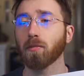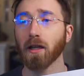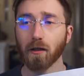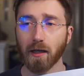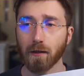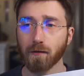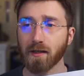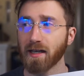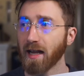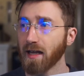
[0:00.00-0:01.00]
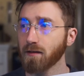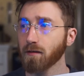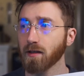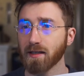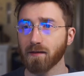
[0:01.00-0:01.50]
player characters can
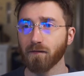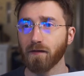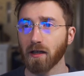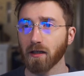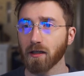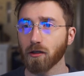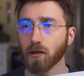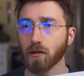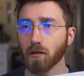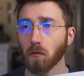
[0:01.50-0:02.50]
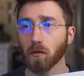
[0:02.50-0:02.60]
enter the village